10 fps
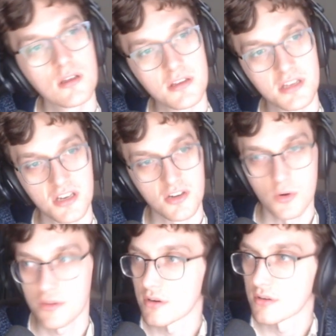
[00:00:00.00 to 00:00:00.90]
You can
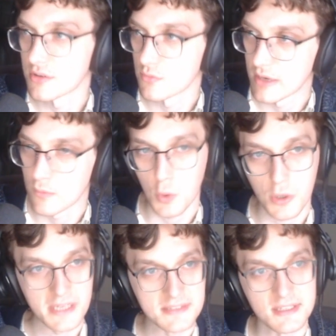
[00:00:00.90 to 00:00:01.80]
ignore the red
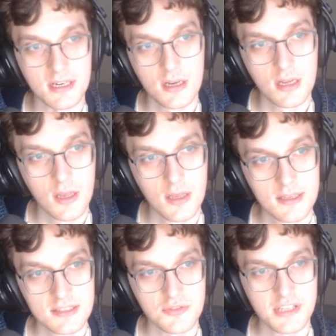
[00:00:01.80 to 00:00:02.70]
warnings there.
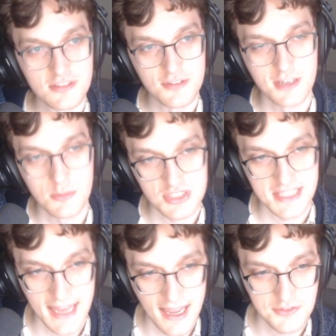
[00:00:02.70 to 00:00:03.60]
So these are the numbers
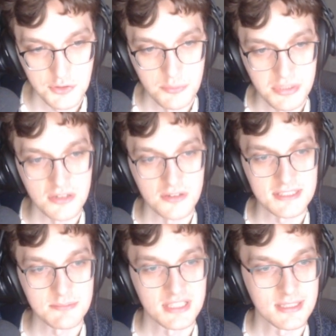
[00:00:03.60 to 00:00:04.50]
that have to appear in
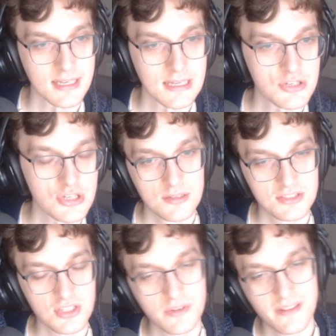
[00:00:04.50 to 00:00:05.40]
this big cage.
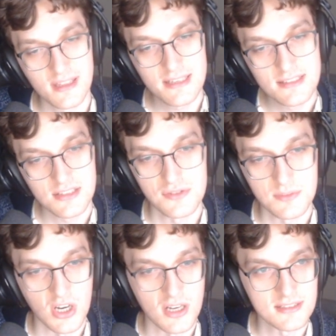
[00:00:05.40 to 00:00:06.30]
So in these two
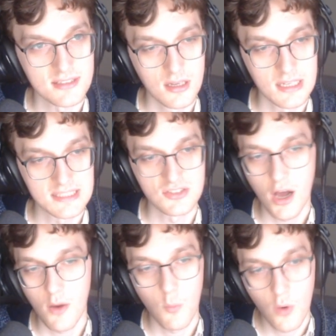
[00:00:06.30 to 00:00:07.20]
spots, it's
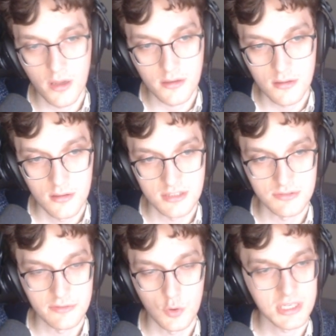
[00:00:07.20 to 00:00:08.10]
not 1, because
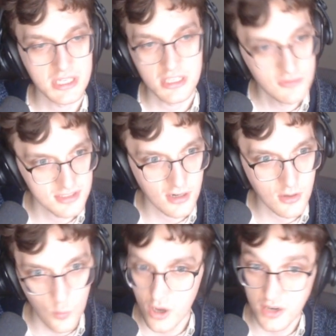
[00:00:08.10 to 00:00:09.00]
we've already used our
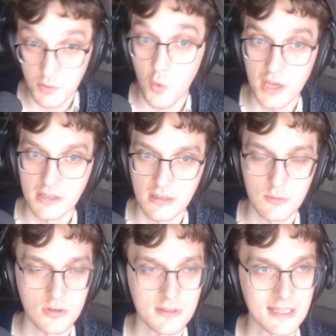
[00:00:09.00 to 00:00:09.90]
1, 1 that
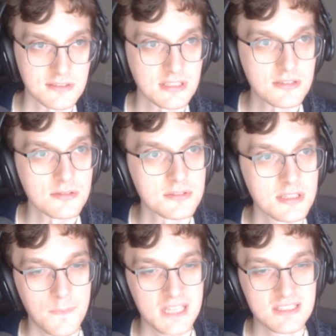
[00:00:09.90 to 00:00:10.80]
we're allowed to use.
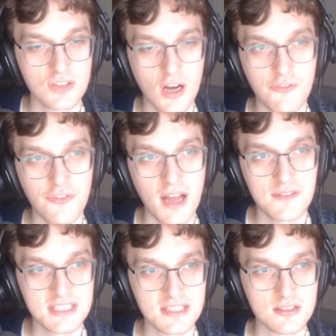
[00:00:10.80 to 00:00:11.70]
It's not 5,
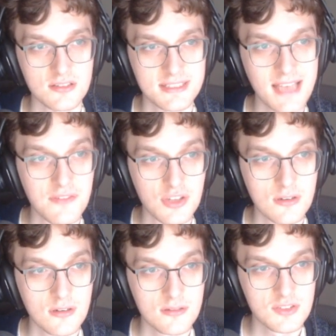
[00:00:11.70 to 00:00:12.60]
6, or 7.
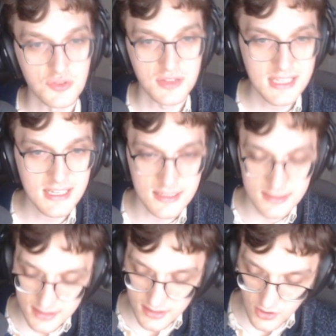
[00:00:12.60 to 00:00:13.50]
So
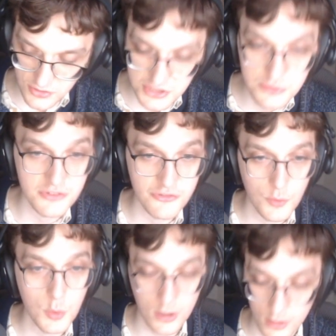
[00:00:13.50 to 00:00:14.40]
these are 2 and
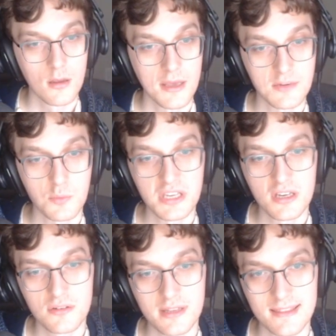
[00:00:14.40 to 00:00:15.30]
4. And we
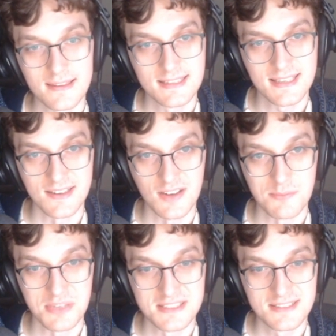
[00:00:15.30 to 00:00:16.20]
know that this cannot
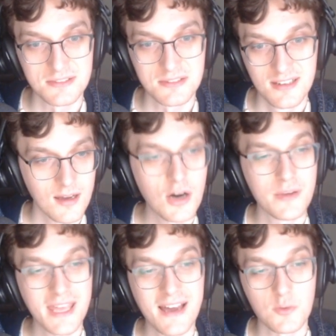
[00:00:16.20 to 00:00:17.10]
be 2. Oh
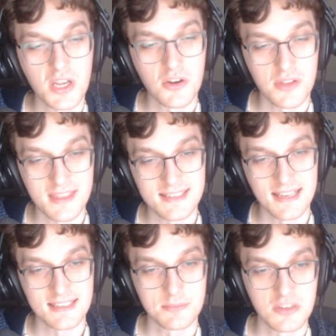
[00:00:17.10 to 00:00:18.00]
yeah, and we know that this
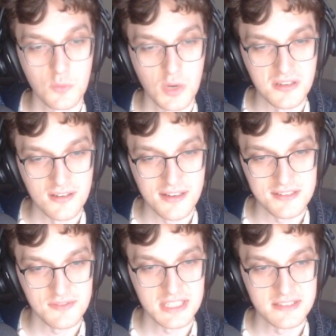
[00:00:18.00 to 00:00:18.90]
has to be the 1, because
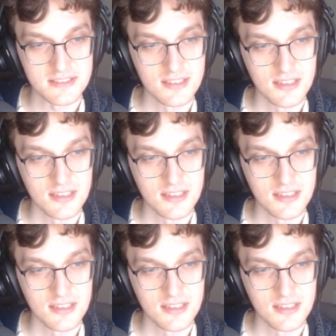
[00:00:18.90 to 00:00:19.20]
of these.